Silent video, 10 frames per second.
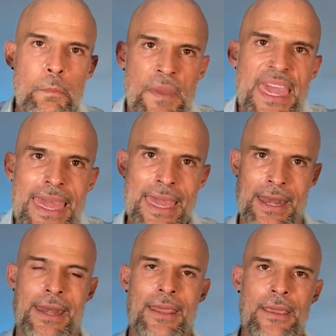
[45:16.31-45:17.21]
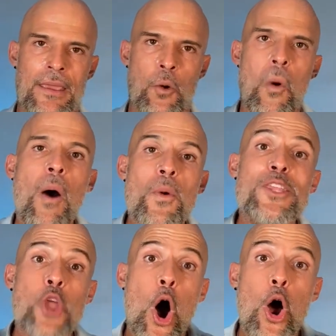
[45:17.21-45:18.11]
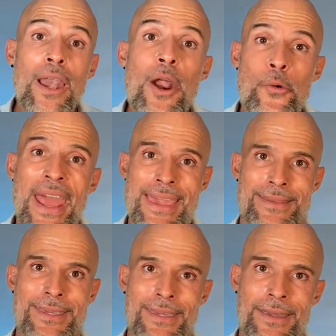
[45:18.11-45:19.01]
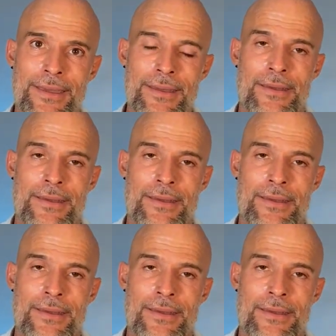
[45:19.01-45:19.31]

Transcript: to be in, what we tolerate